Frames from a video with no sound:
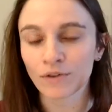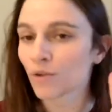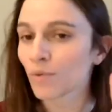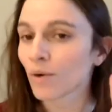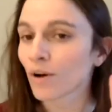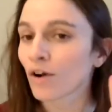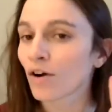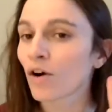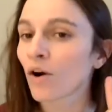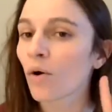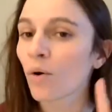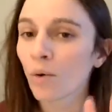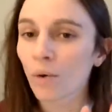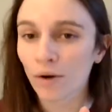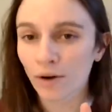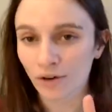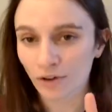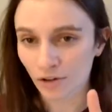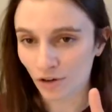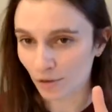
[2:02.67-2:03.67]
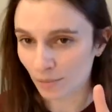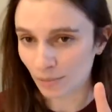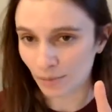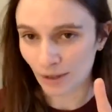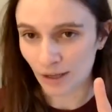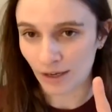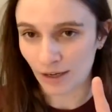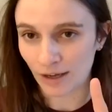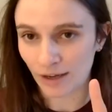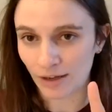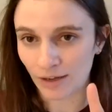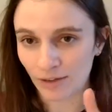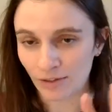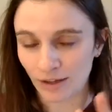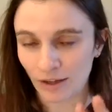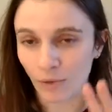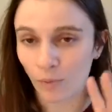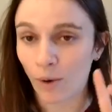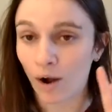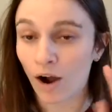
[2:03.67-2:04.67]
what chord you're playing,
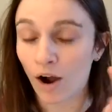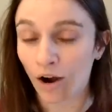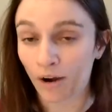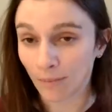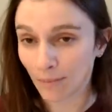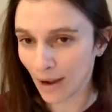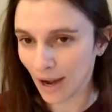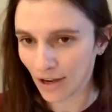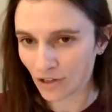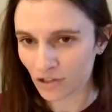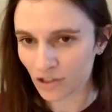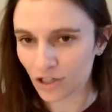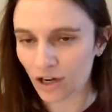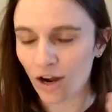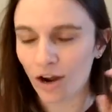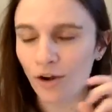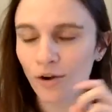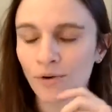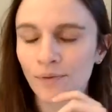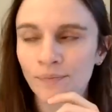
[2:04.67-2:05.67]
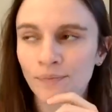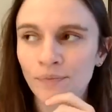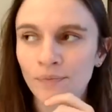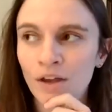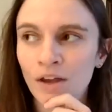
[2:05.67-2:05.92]
like what arpeggio,